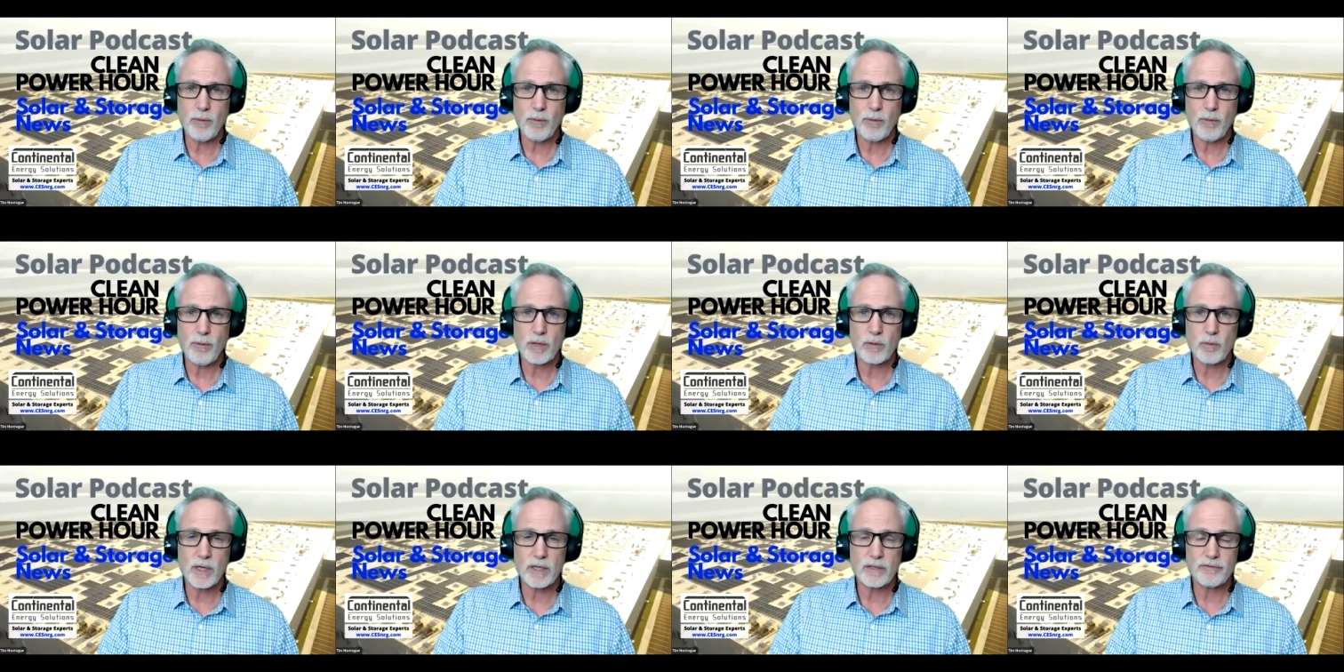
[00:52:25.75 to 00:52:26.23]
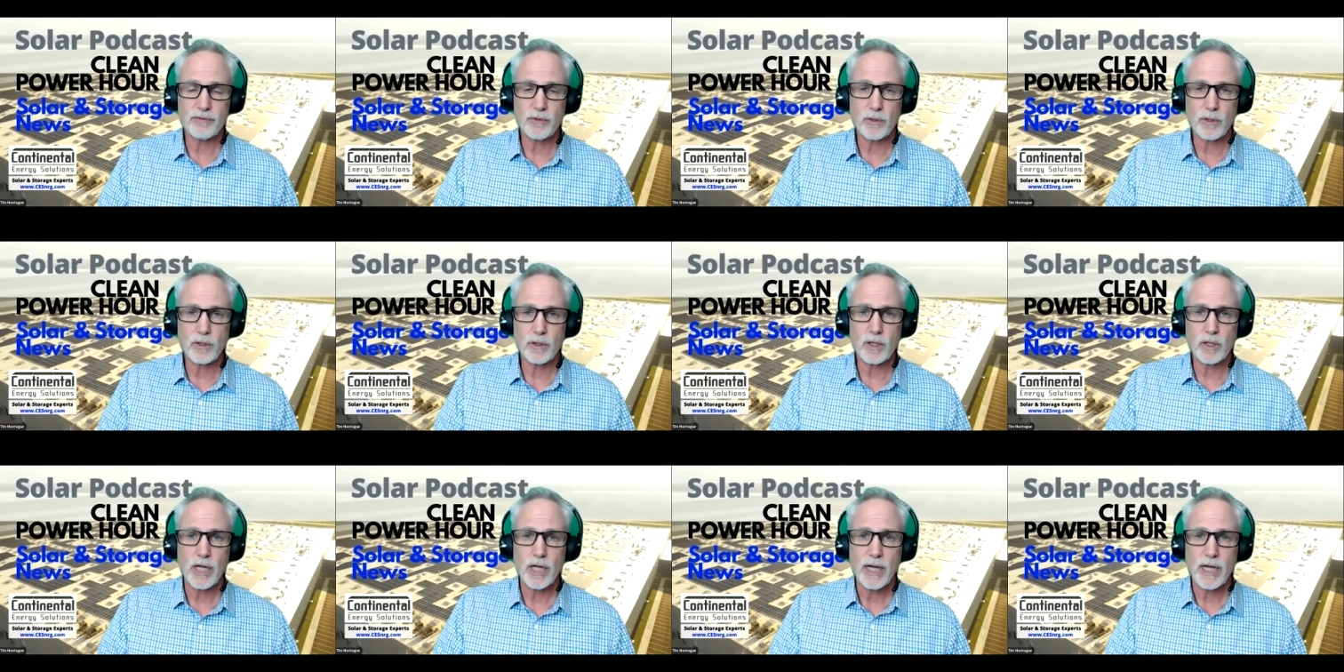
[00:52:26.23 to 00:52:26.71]
What a
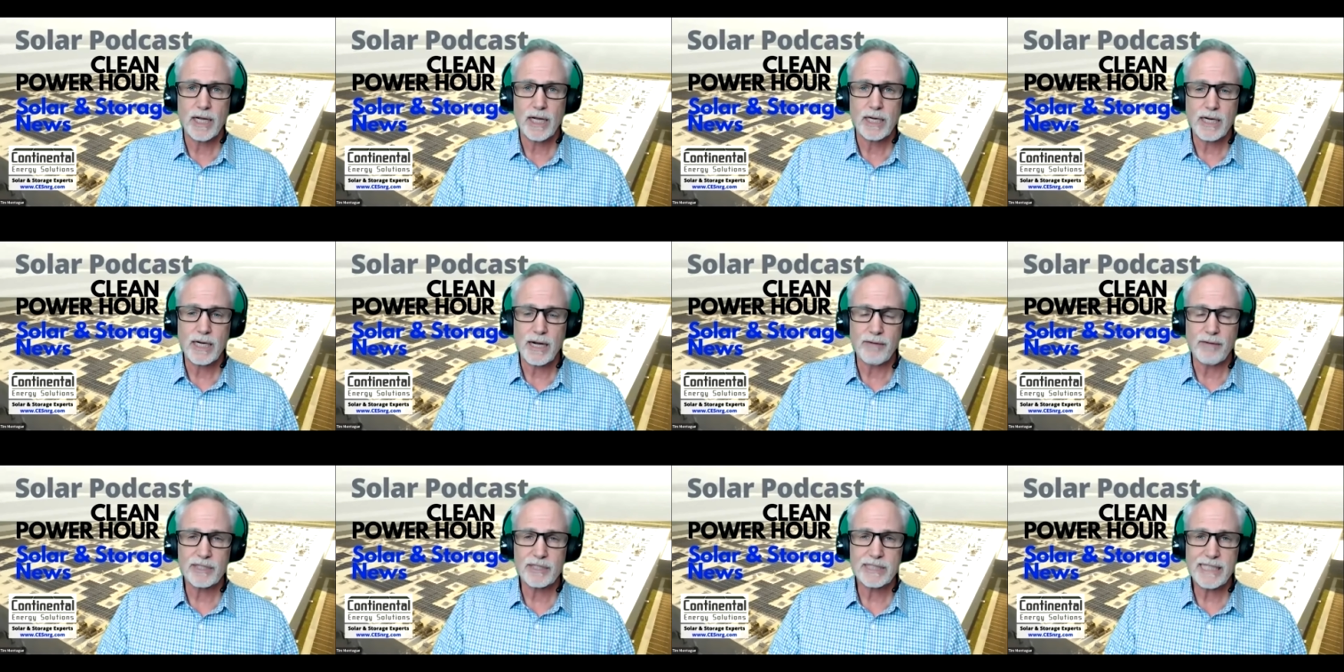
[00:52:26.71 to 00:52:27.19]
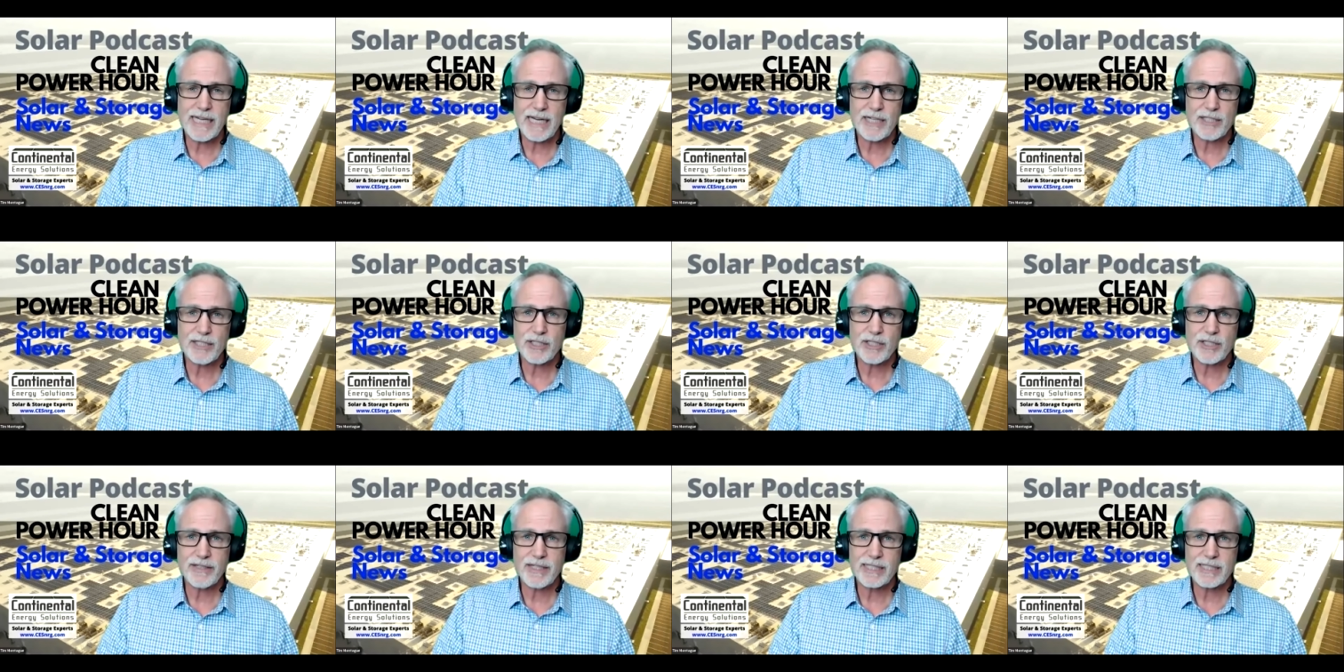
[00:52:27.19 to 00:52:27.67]
wonderful
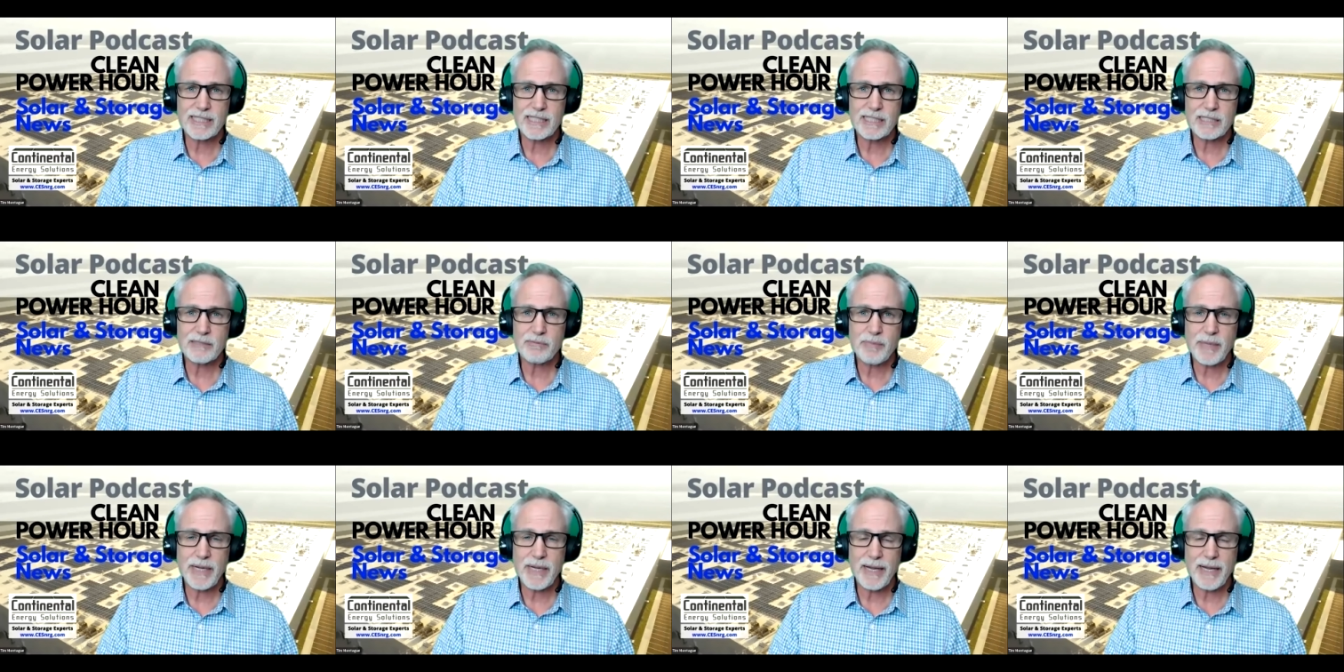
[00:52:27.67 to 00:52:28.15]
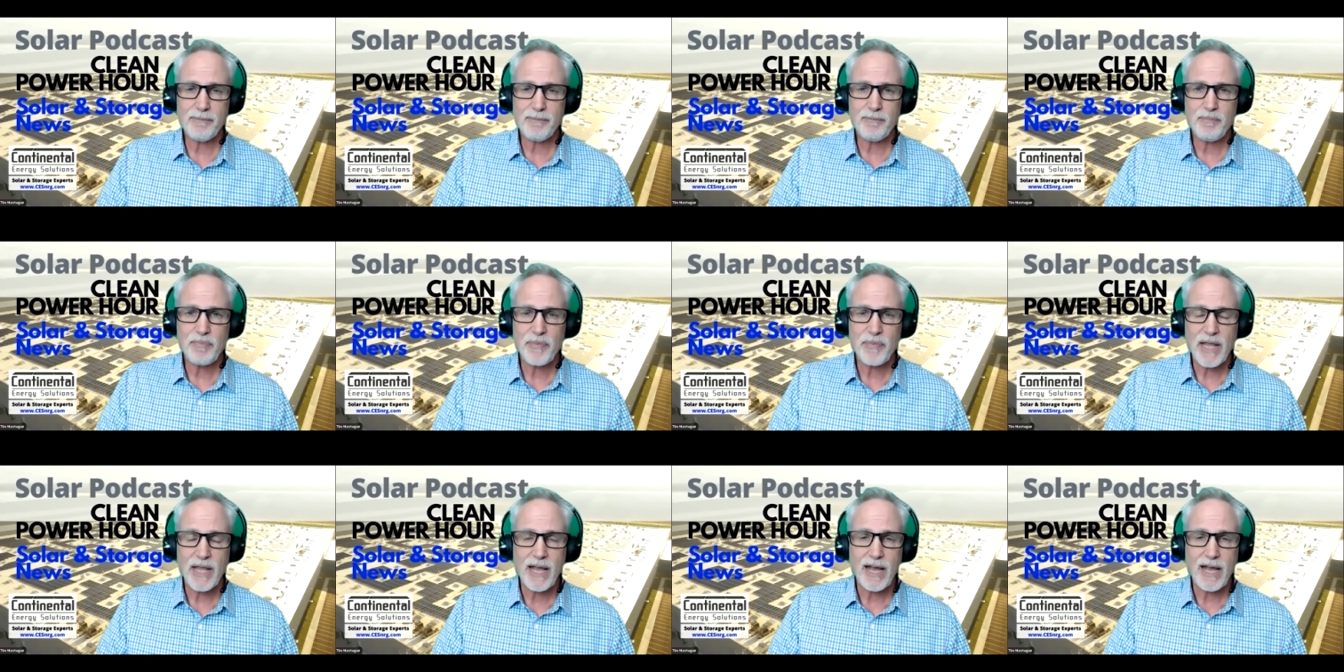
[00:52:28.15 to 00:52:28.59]
conversation this has been.